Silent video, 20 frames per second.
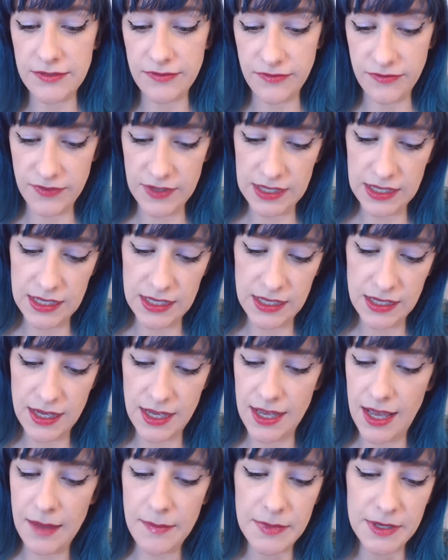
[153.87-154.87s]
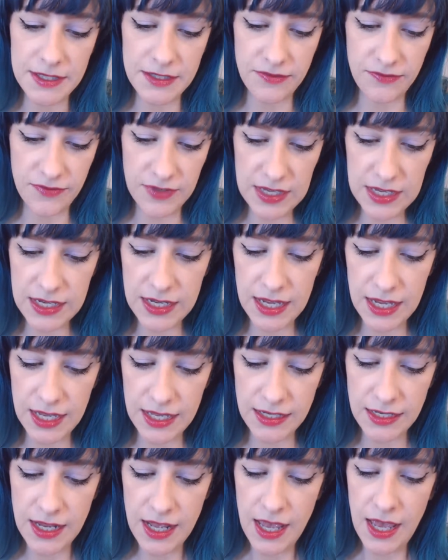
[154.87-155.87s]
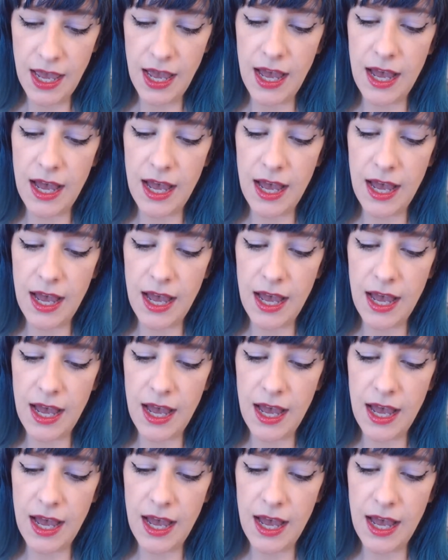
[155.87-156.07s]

It's V, yep, it's vegan,